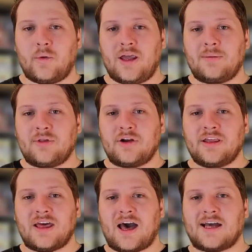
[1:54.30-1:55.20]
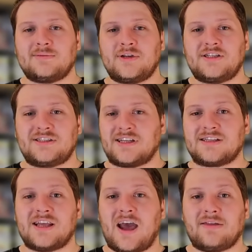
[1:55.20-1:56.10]
end up learning that Hajime just
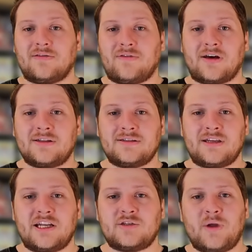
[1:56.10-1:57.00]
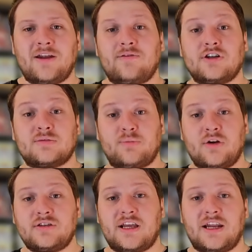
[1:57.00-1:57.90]
doesn't have the funds, and he's waiting for his
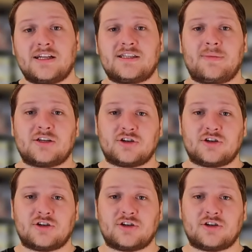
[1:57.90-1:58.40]
birthday to get some extra